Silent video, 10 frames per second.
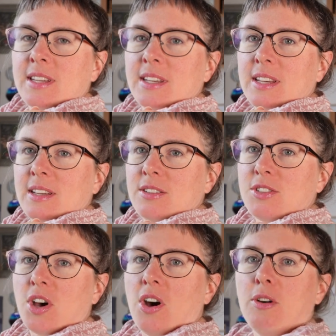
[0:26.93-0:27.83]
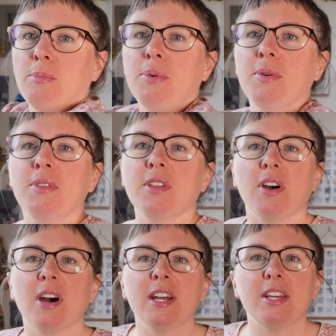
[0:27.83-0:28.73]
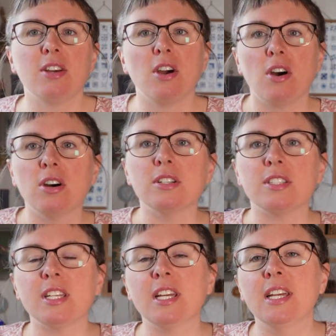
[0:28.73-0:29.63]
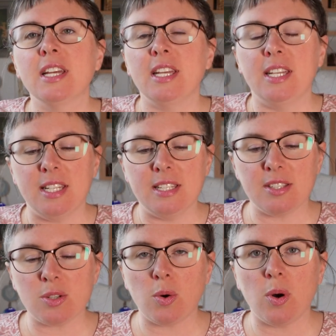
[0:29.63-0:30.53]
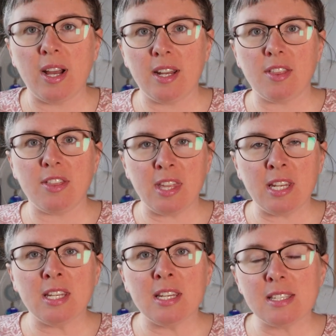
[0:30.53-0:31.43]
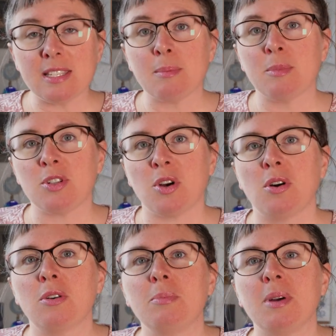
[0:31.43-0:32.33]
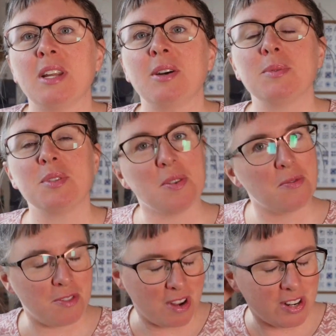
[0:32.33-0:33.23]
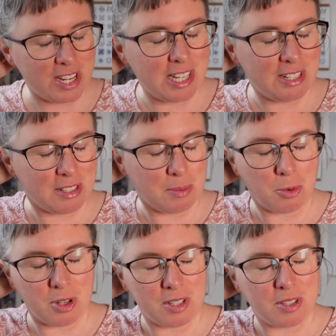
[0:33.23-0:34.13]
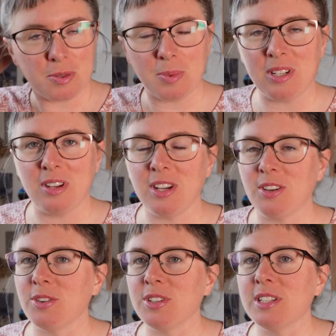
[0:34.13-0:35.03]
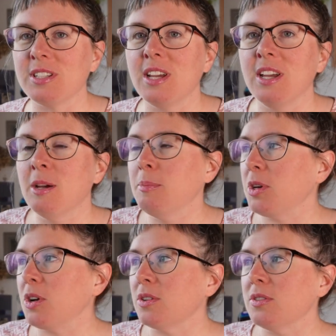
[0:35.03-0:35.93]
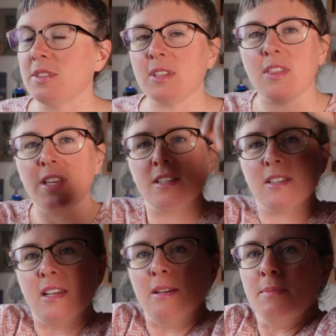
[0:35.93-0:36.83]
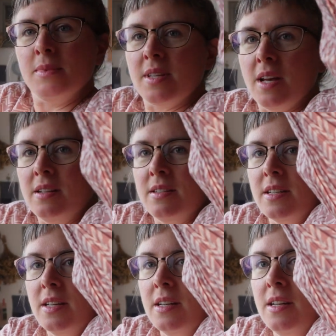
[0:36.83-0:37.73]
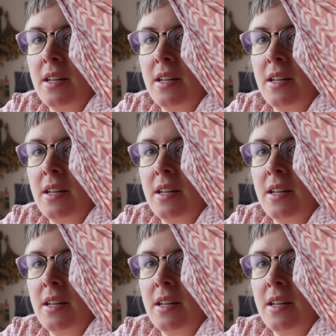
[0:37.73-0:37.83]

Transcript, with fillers: uh, top that I got. It is quite a thin summer top, and I was very disappointed when I got it because the seams under